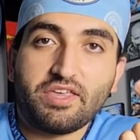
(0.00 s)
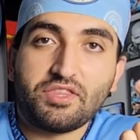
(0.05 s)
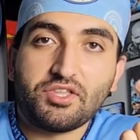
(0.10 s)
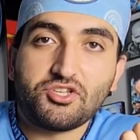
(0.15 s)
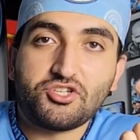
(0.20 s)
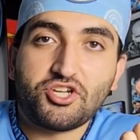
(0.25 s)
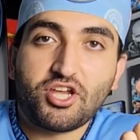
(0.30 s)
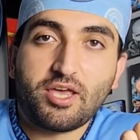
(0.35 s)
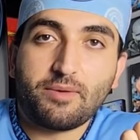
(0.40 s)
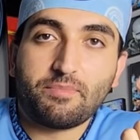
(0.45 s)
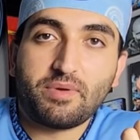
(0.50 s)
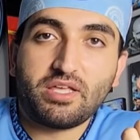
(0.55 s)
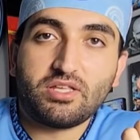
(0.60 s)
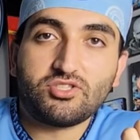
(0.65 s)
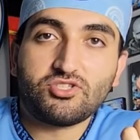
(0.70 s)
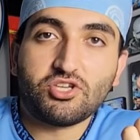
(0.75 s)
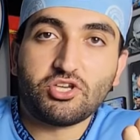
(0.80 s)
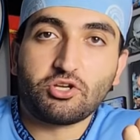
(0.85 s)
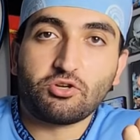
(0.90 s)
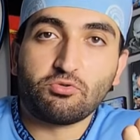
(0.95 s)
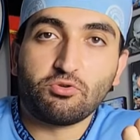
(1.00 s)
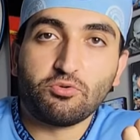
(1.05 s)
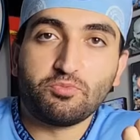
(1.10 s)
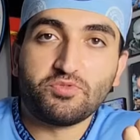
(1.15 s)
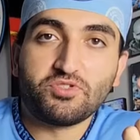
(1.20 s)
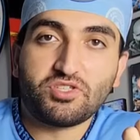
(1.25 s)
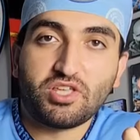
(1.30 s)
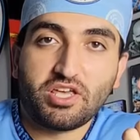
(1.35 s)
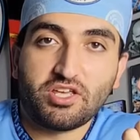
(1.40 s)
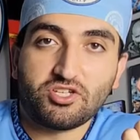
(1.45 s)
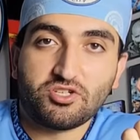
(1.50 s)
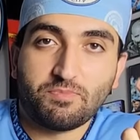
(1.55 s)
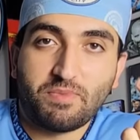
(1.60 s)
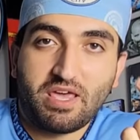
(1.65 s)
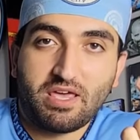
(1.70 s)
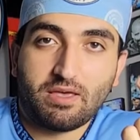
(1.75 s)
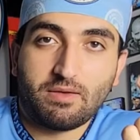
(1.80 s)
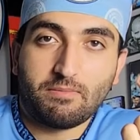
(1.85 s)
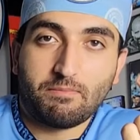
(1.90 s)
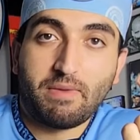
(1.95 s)
the Champions League group stage
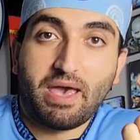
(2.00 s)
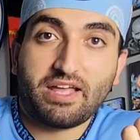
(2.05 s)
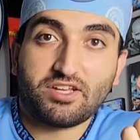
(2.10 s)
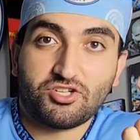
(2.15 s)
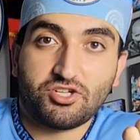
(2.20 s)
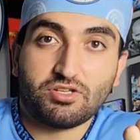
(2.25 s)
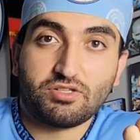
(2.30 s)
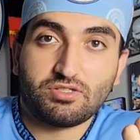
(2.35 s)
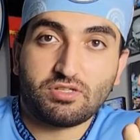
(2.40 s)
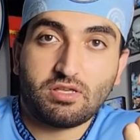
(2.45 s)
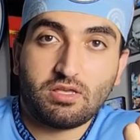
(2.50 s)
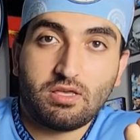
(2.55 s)
matches.